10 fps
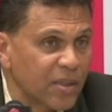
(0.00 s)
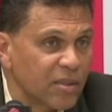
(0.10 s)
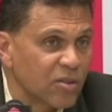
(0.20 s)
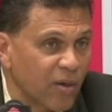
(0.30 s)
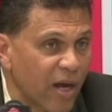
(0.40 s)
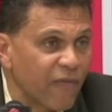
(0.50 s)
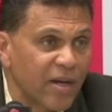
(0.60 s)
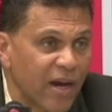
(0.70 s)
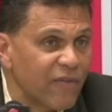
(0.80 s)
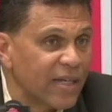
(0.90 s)
And so
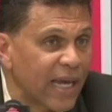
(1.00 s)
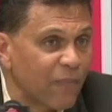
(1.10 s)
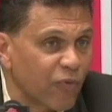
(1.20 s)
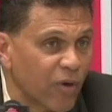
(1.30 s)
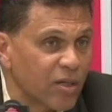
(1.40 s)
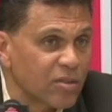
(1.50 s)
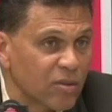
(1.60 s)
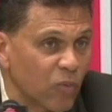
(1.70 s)
every game for us,